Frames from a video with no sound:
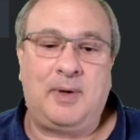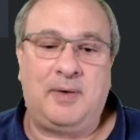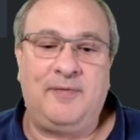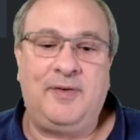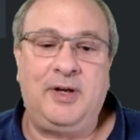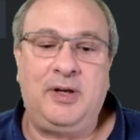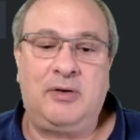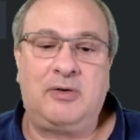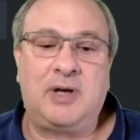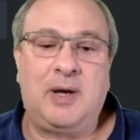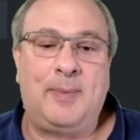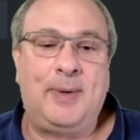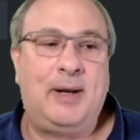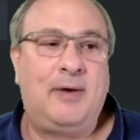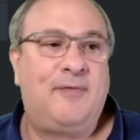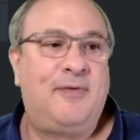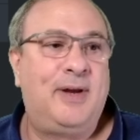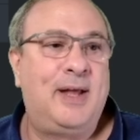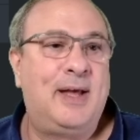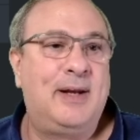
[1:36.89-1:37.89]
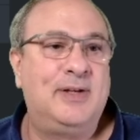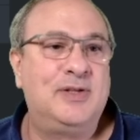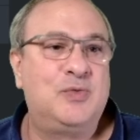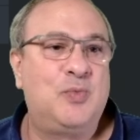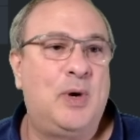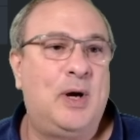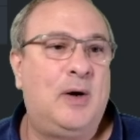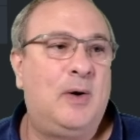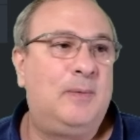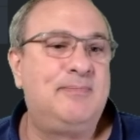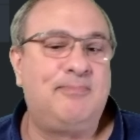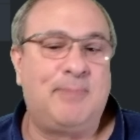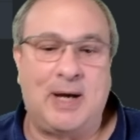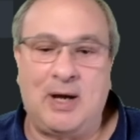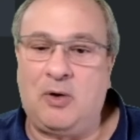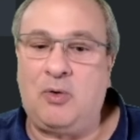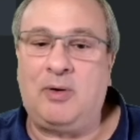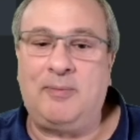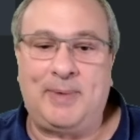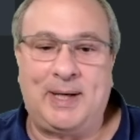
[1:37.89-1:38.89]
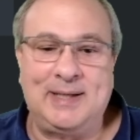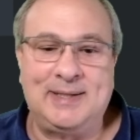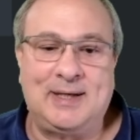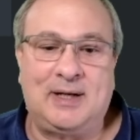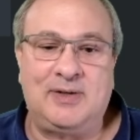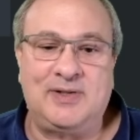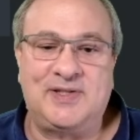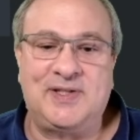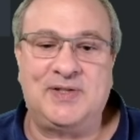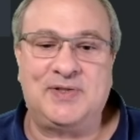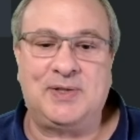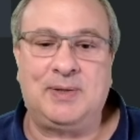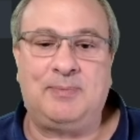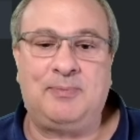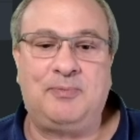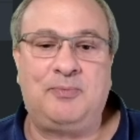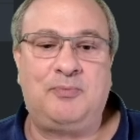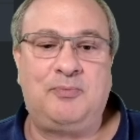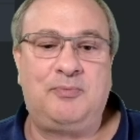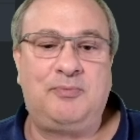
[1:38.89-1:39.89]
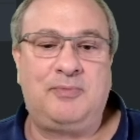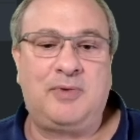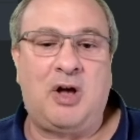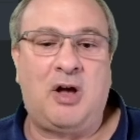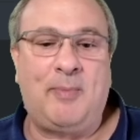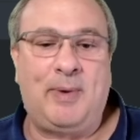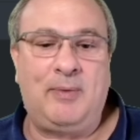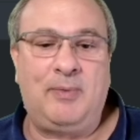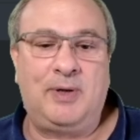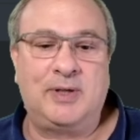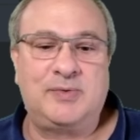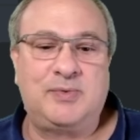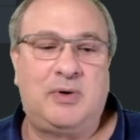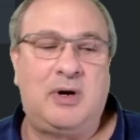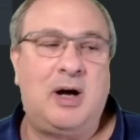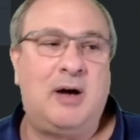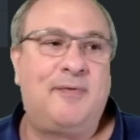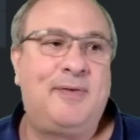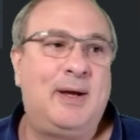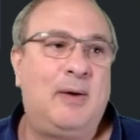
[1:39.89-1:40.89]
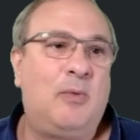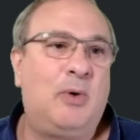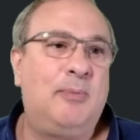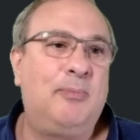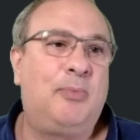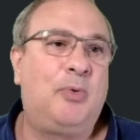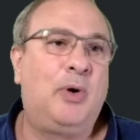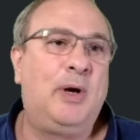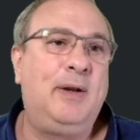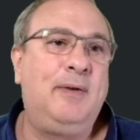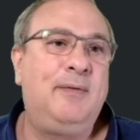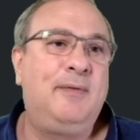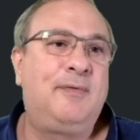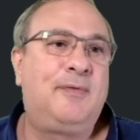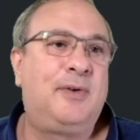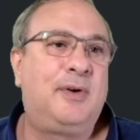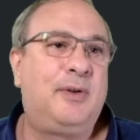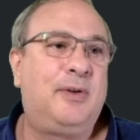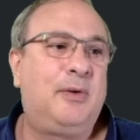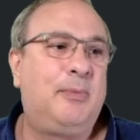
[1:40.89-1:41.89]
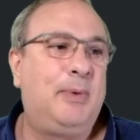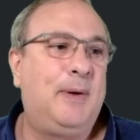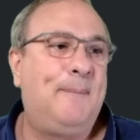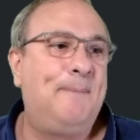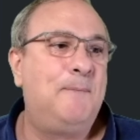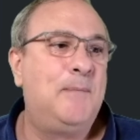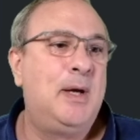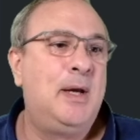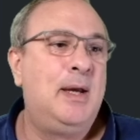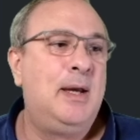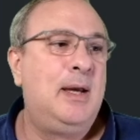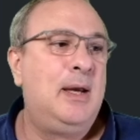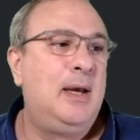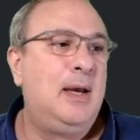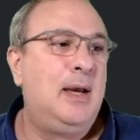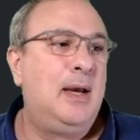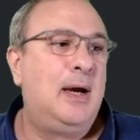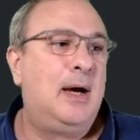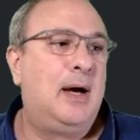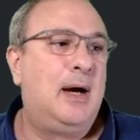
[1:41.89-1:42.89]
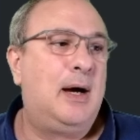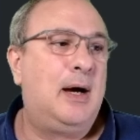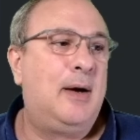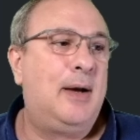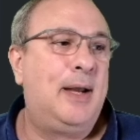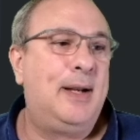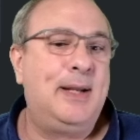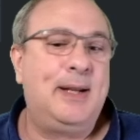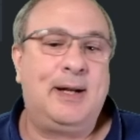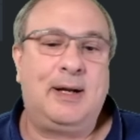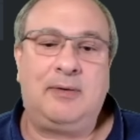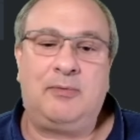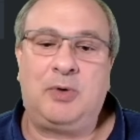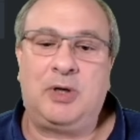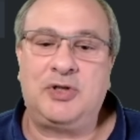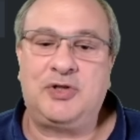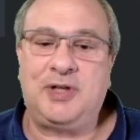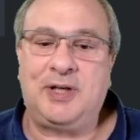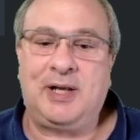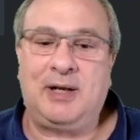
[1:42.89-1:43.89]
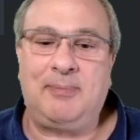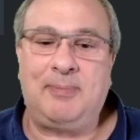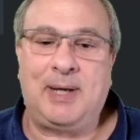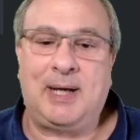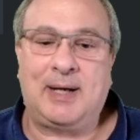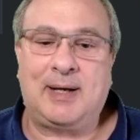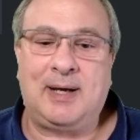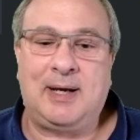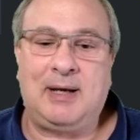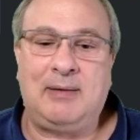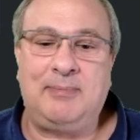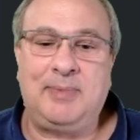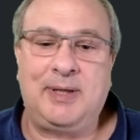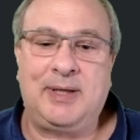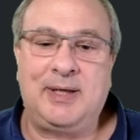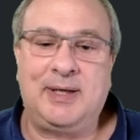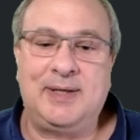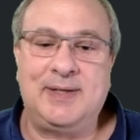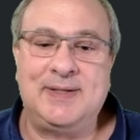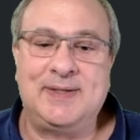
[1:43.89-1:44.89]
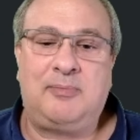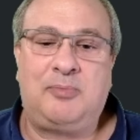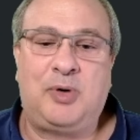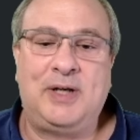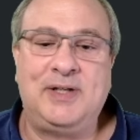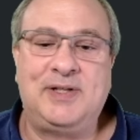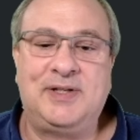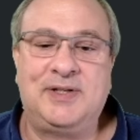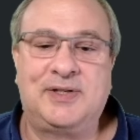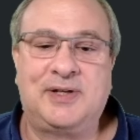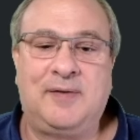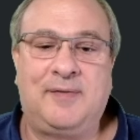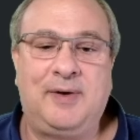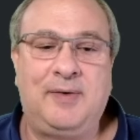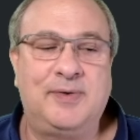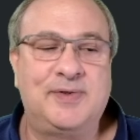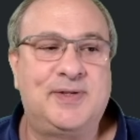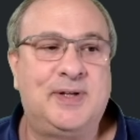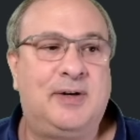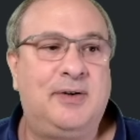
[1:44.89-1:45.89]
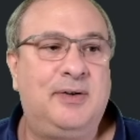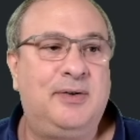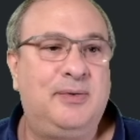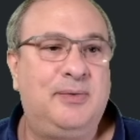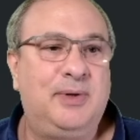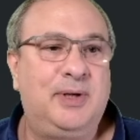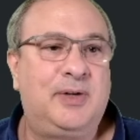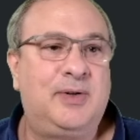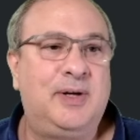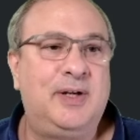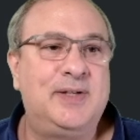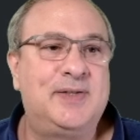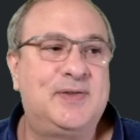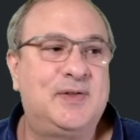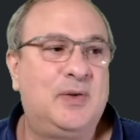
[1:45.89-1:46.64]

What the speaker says: A video coming out for that as well. My entire system, all my rigs were off at one point for a little bit. And then I rushed to get them back on because price discovery was starting to increase.